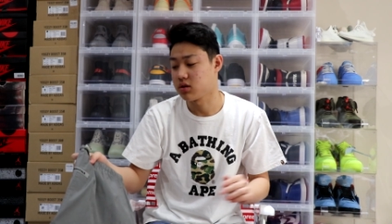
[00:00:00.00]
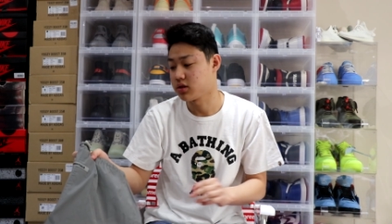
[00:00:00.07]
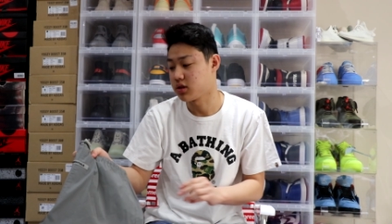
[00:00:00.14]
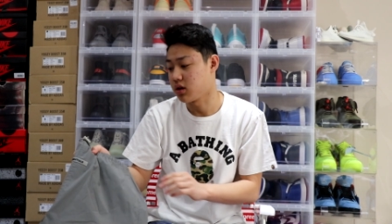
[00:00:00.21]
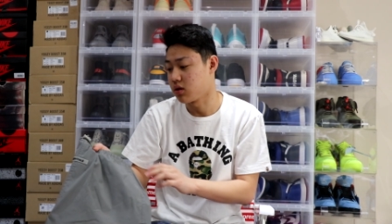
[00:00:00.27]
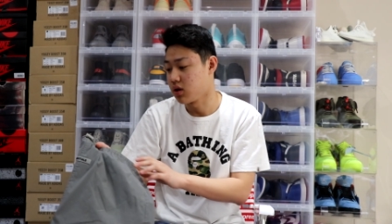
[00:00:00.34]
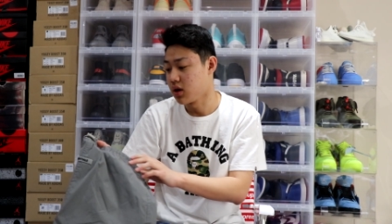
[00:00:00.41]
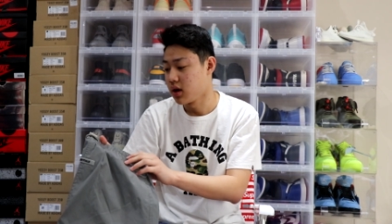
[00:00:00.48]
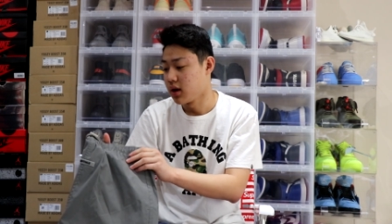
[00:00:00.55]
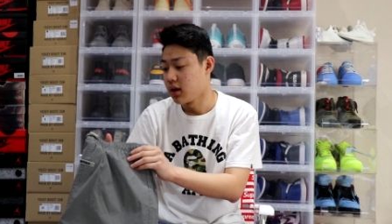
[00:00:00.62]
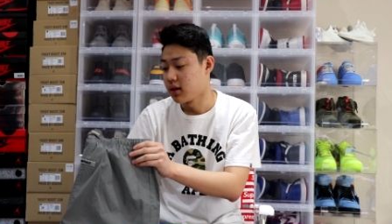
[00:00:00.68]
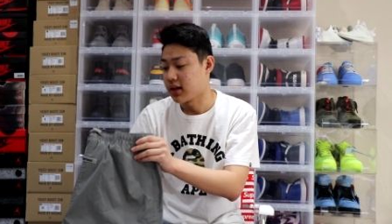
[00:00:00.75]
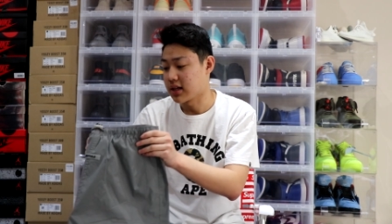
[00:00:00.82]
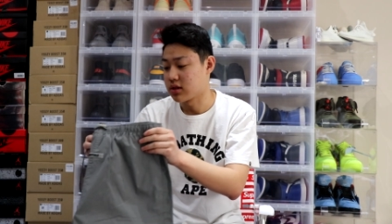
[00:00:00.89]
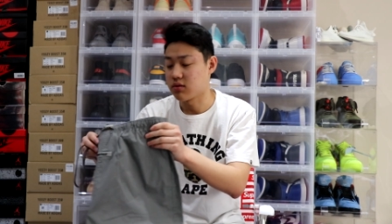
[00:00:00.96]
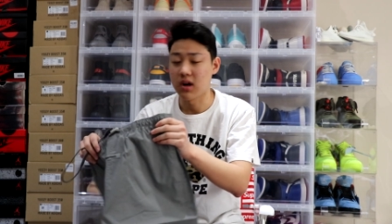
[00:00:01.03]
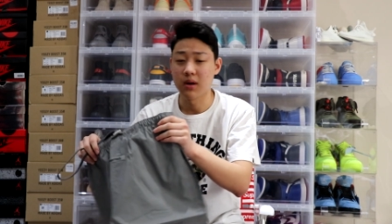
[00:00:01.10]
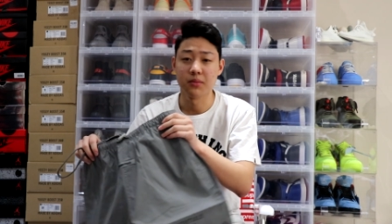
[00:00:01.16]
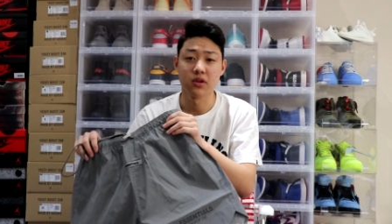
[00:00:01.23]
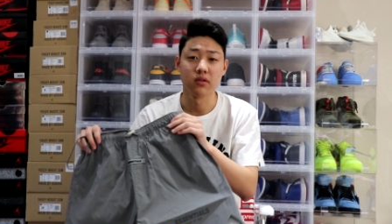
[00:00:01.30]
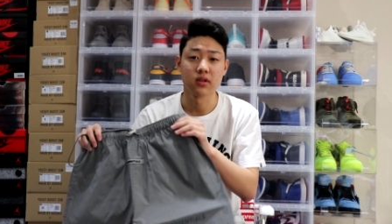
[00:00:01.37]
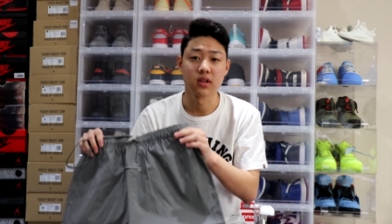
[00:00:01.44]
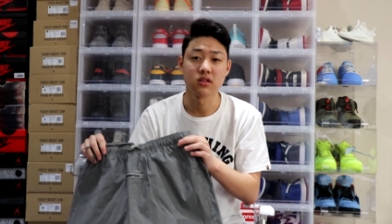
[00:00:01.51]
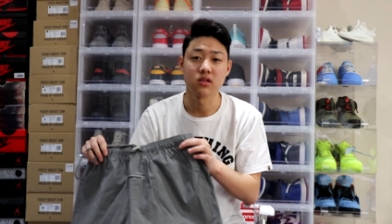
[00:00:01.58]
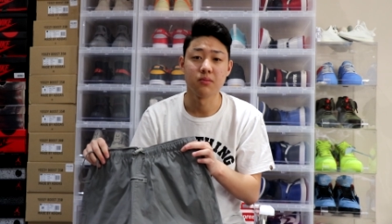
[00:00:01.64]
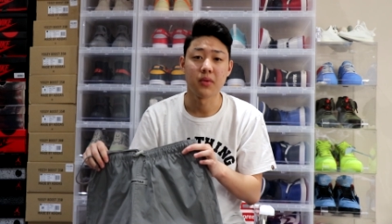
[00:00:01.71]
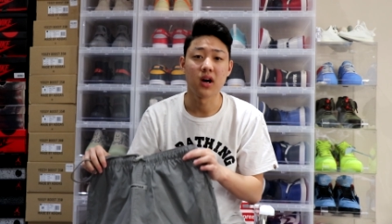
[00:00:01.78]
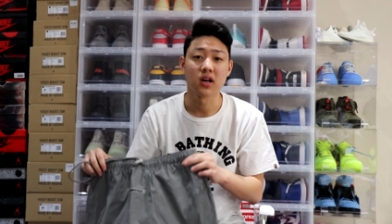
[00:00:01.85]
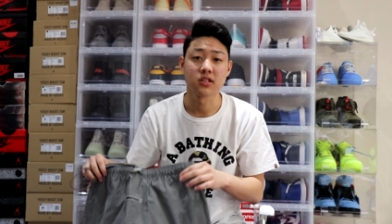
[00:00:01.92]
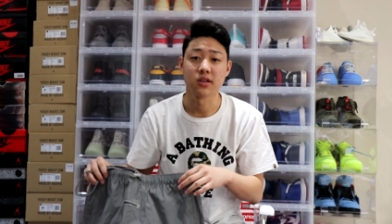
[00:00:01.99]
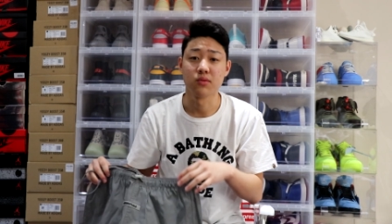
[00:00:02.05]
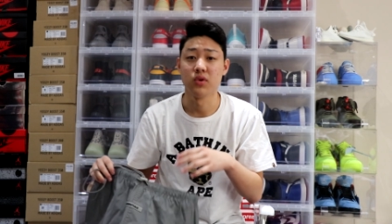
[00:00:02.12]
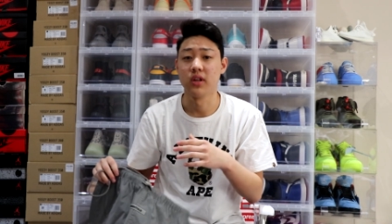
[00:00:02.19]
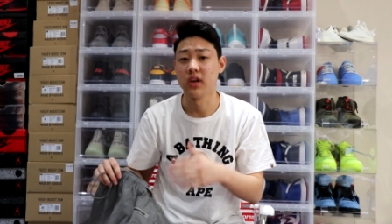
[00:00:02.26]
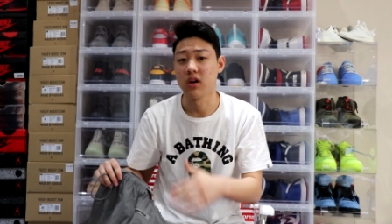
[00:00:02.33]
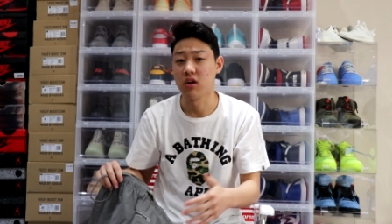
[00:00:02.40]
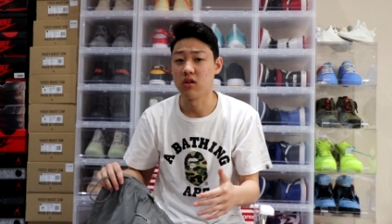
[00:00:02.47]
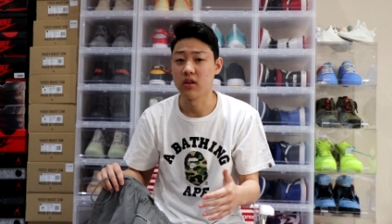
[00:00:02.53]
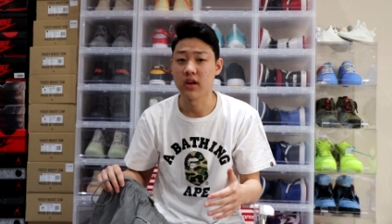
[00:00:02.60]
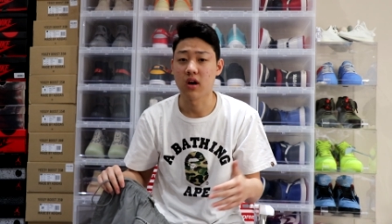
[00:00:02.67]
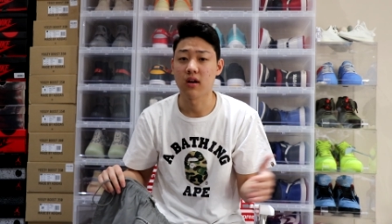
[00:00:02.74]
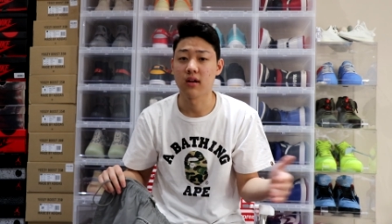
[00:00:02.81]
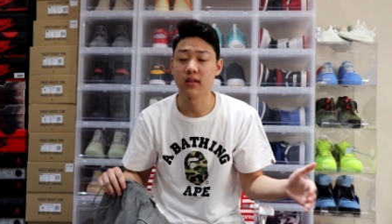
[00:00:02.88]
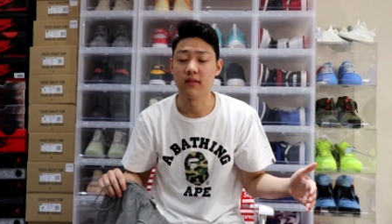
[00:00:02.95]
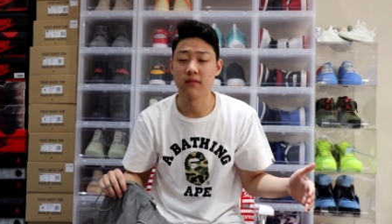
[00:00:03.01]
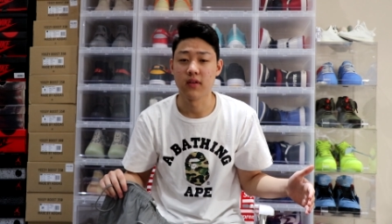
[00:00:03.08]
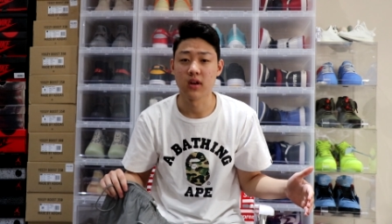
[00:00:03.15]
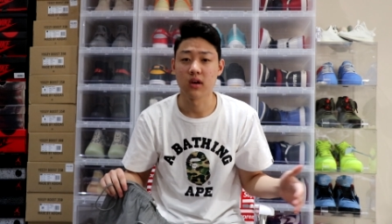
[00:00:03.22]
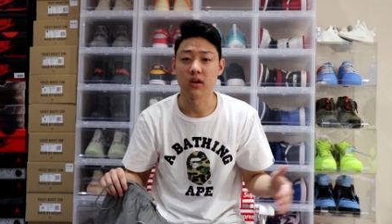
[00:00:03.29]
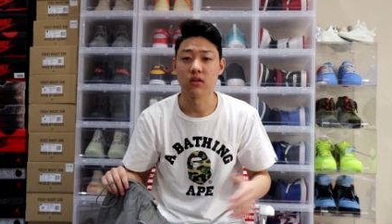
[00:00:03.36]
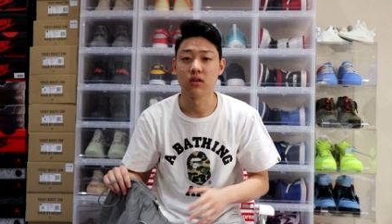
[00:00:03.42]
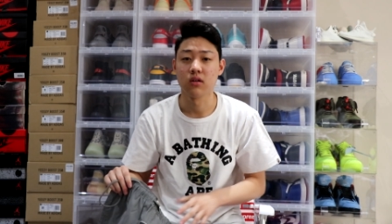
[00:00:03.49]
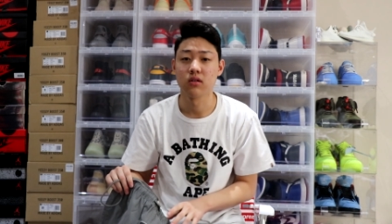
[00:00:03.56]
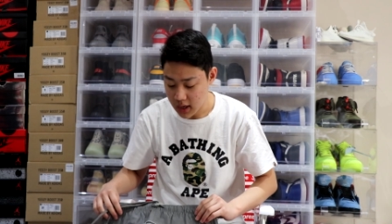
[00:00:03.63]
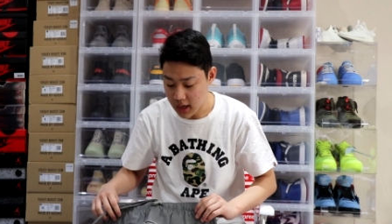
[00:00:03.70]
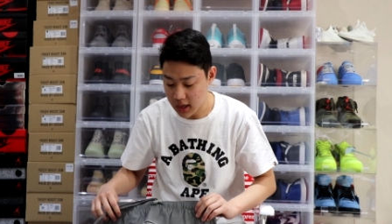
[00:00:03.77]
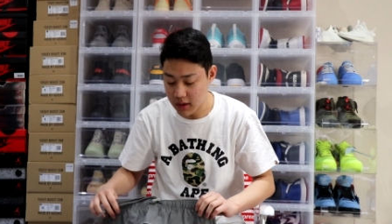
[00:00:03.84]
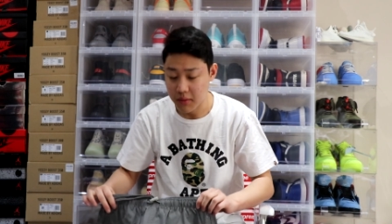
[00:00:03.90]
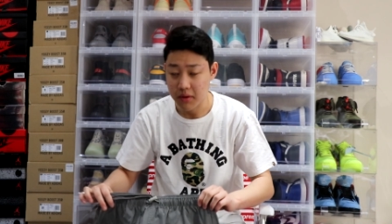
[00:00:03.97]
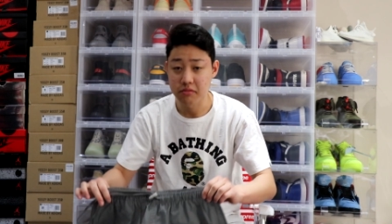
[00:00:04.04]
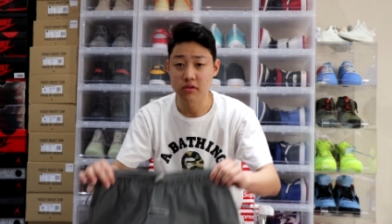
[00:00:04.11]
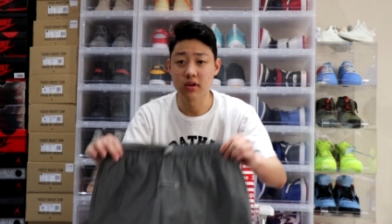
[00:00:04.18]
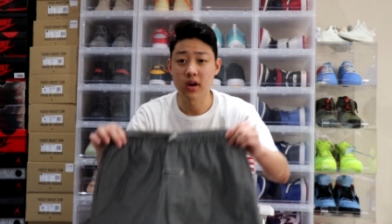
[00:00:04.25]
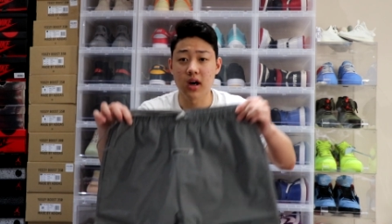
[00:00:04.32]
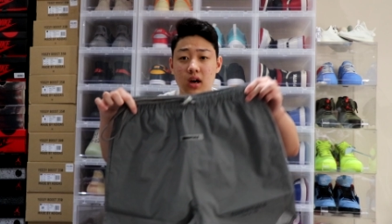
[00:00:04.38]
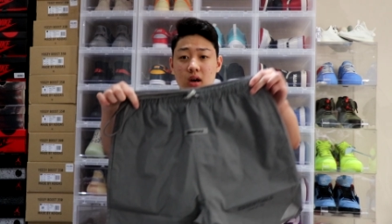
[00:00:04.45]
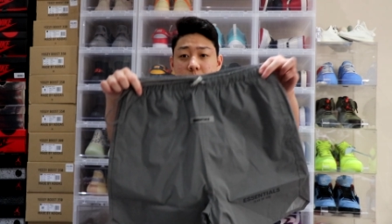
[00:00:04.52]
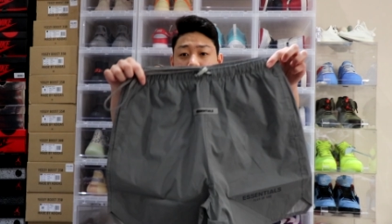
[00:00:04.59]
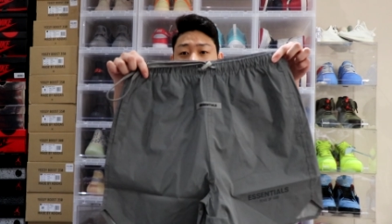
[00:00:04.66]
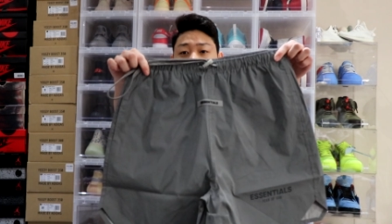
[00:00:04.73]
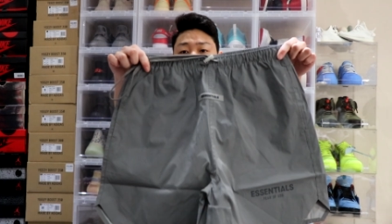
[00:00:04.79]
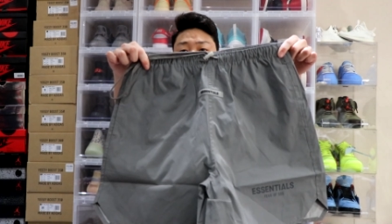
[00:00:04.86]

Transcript: So that's why I'm doing this unboxing really early on in the video. Anyway, we got a pair